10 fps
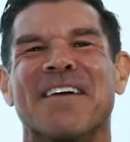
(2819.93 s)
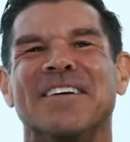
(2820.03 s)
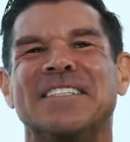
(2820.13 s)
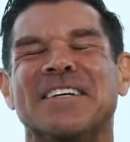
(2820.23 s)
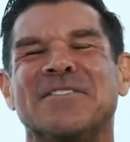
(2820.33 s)

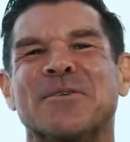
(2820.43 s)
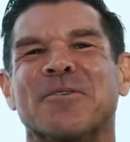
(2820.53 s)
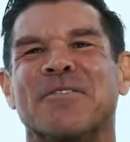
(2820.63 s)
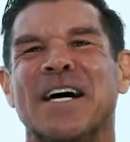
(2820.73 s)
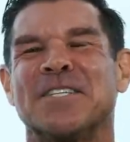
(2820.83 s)
Every time
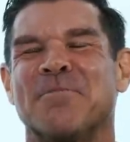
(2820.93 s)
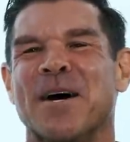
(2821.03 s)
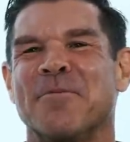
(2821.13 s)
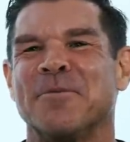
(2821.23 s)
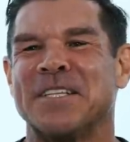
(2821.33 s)
someone yeah. rides
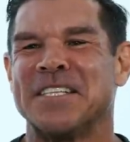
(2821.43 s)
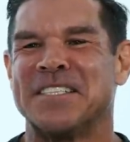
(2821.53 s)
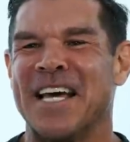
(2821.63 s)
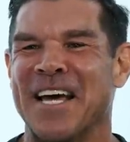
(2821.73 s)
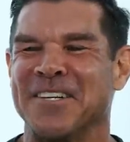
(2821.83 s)
by me uh, with the I've
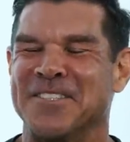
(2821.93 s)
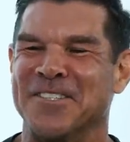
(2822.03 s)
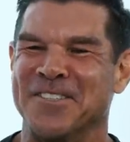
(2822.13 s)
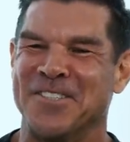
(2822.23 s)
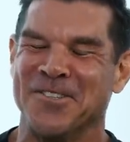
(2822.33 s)
saddle
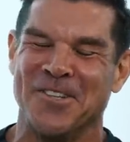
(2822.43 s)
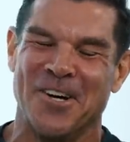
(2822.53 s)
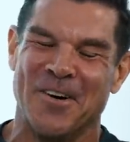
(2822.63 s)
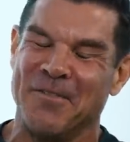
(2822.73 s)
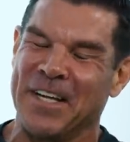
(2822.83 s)
too, too
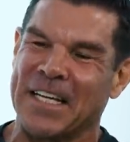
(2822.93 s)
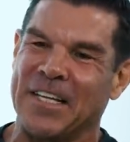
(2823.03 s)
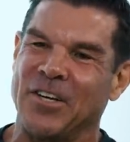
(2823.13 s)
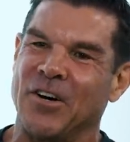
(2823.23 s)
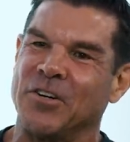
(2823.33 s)
low, I'm
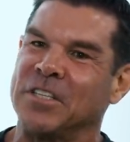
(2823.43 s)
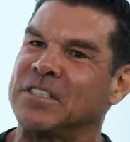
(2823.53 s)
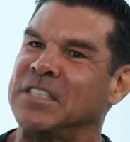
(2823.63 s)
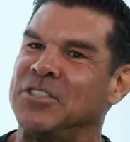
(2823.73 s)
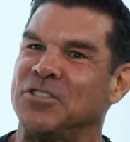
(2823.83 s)
like, yo, you
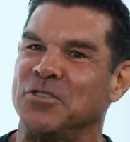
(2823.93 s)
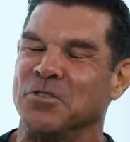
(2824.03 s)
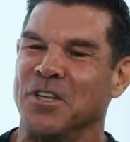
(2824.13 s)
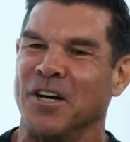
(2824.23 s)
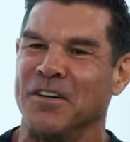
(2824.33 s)
see seat's
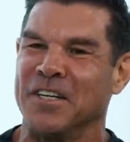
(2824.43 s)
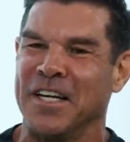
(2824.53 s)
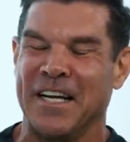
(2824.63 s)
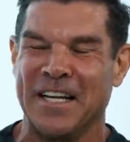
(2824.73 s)
too low.